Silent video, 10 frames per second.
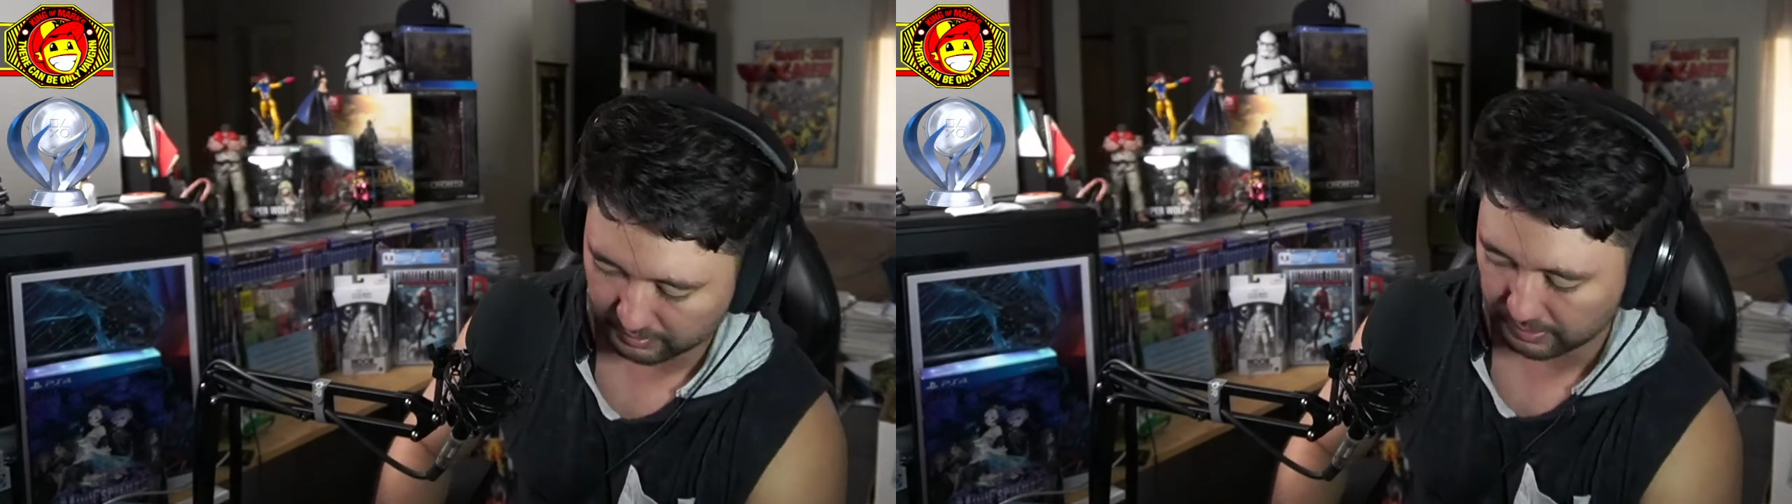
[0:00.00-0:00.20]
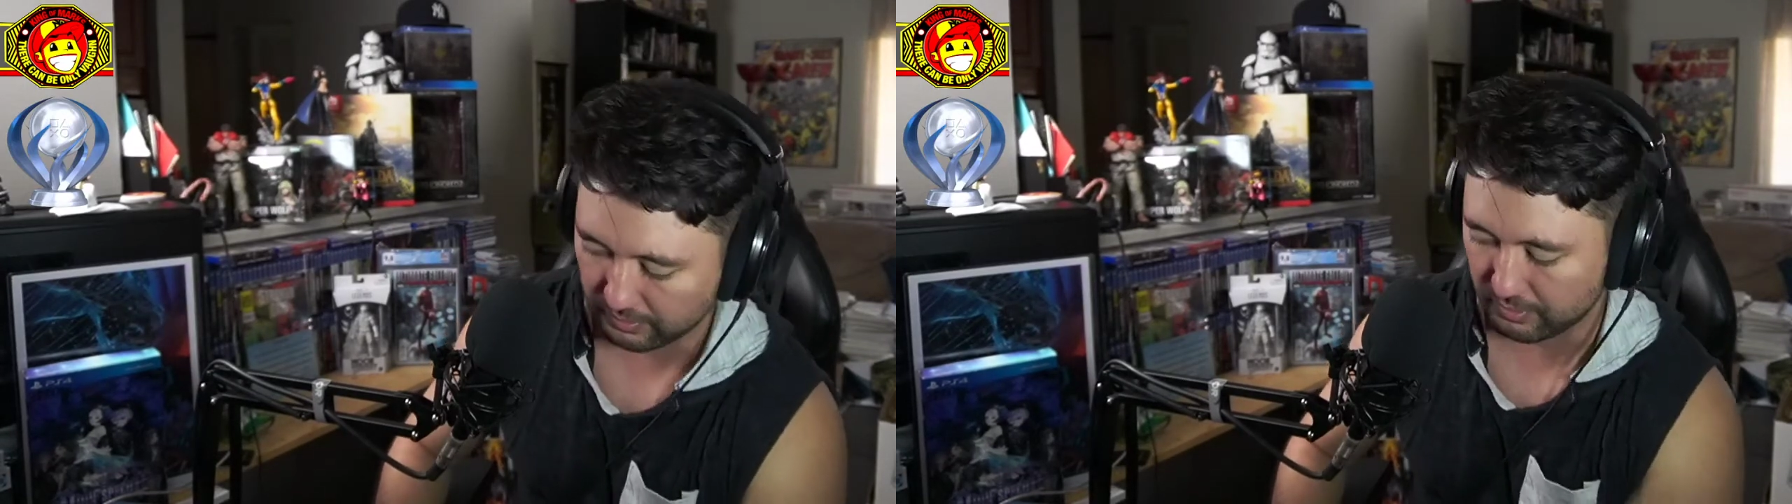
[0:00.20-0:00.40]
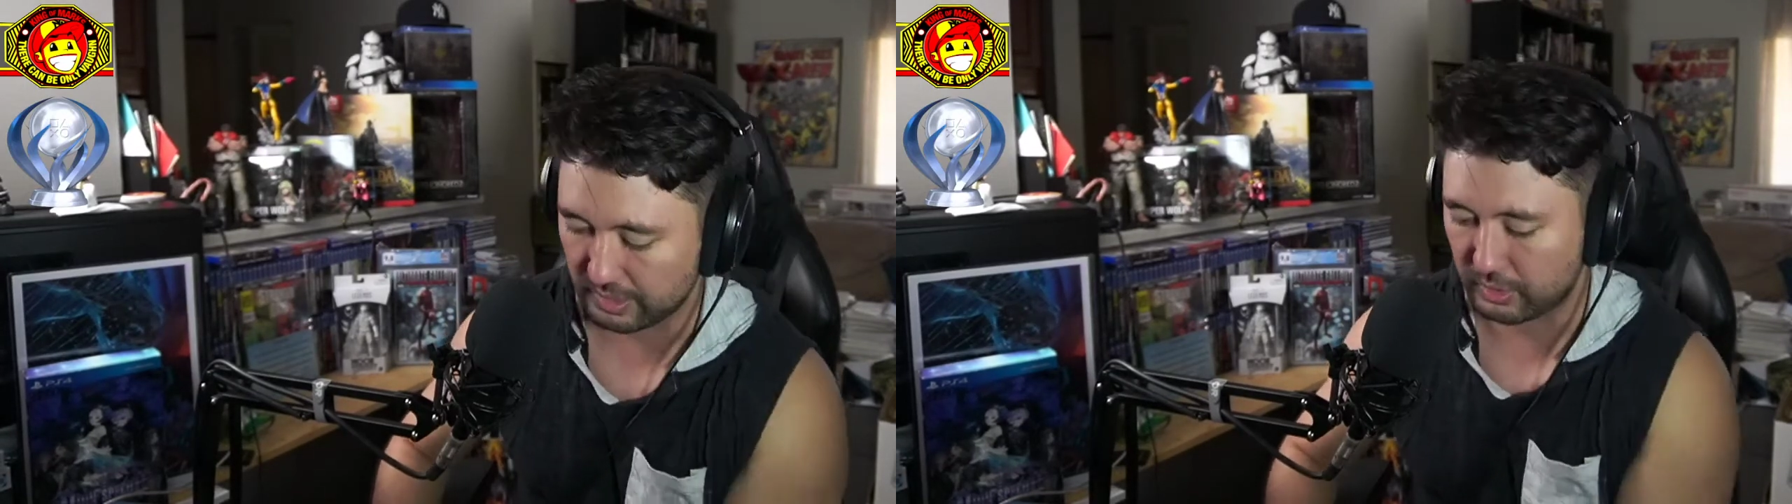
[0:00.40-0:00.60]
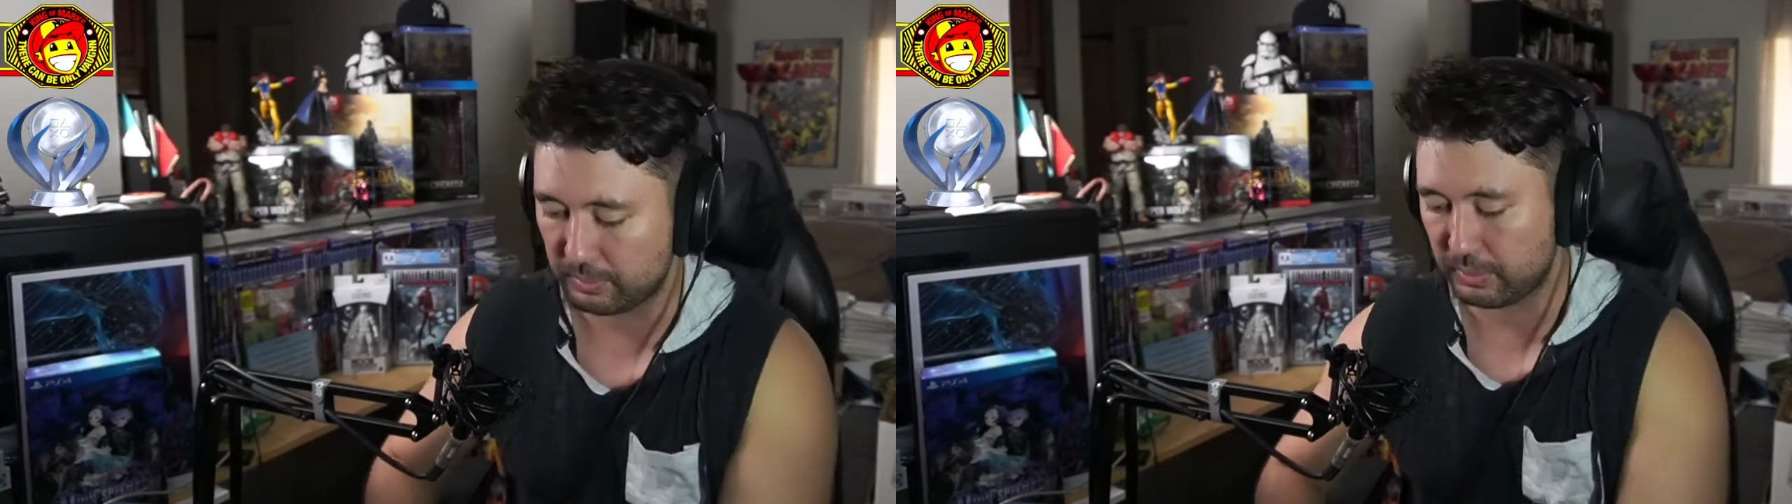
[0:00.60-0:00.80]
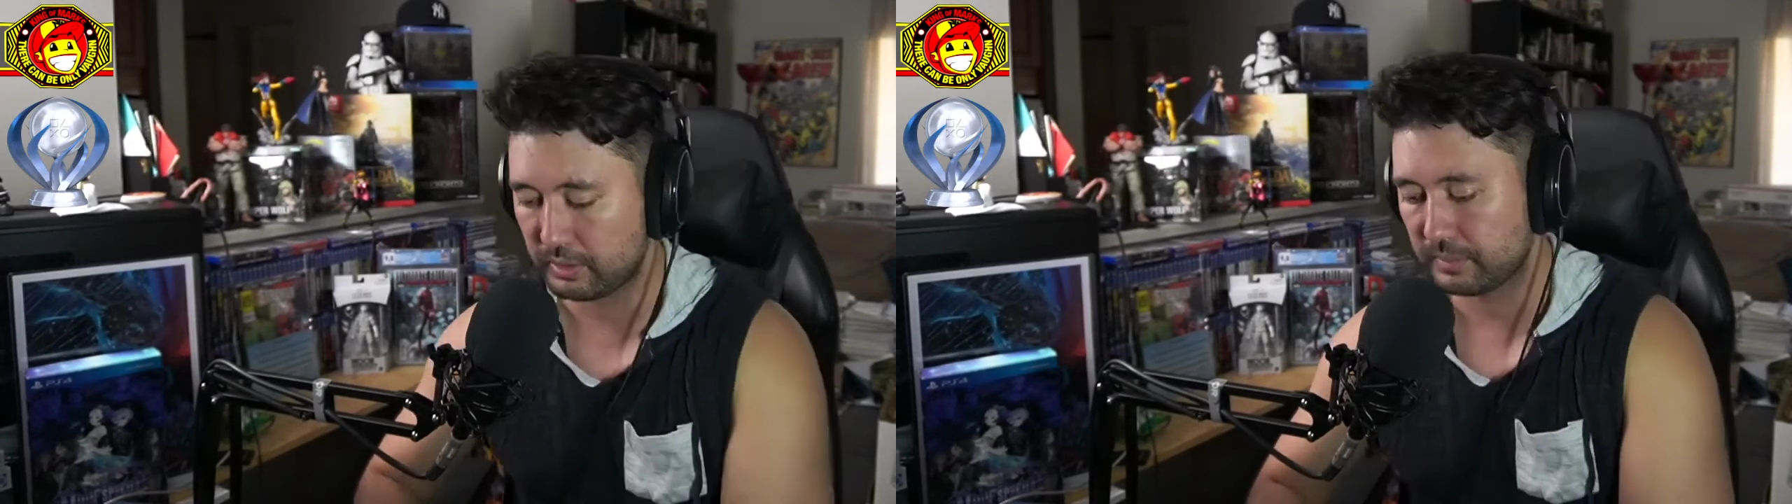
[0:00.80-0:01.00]
Be a really good
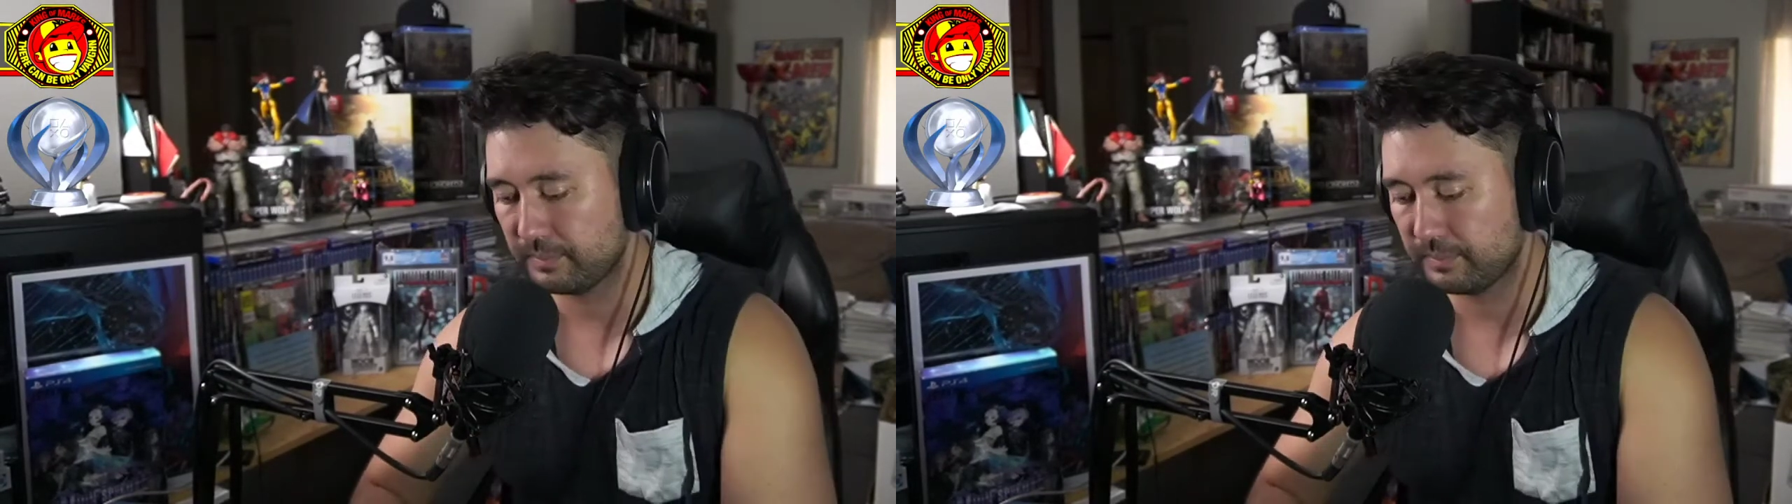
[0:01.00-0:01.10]
book.